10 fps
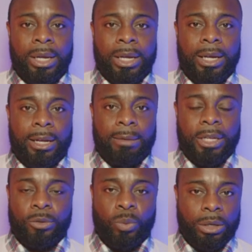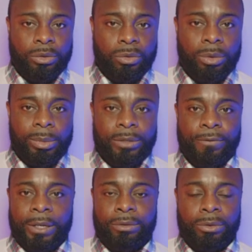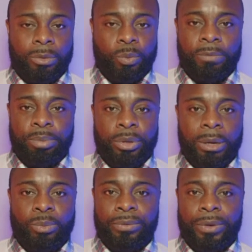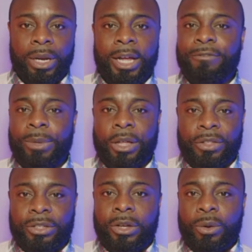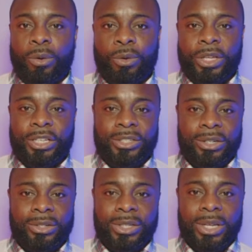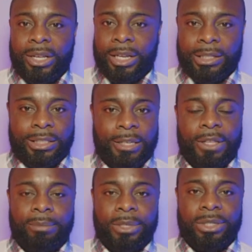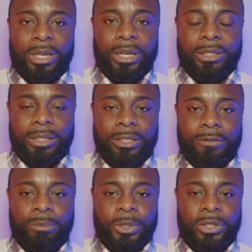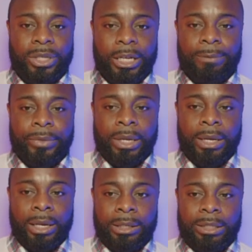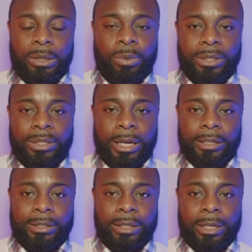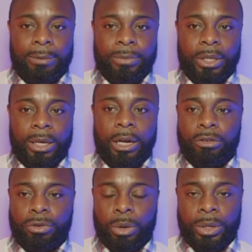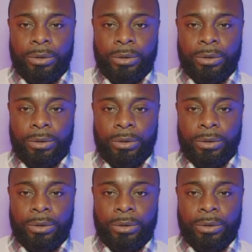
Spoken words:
let's work through them. Let's fight through them. We've put up with a lot from others all these years. Let's give them a chance. Let's give them a shot and let's see what's next. They are growing